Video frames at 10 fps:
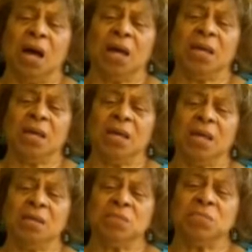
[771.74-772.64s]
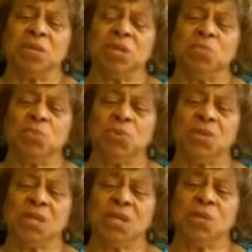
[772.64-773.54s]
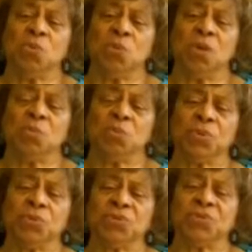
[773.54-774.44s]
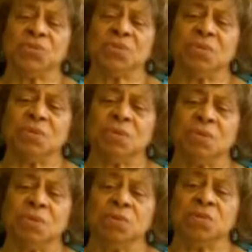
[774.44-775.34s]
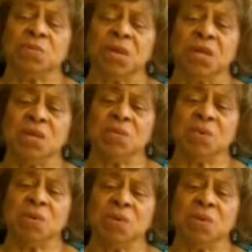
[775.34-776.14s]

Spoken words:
I can't pinpoint any one person who is my hero.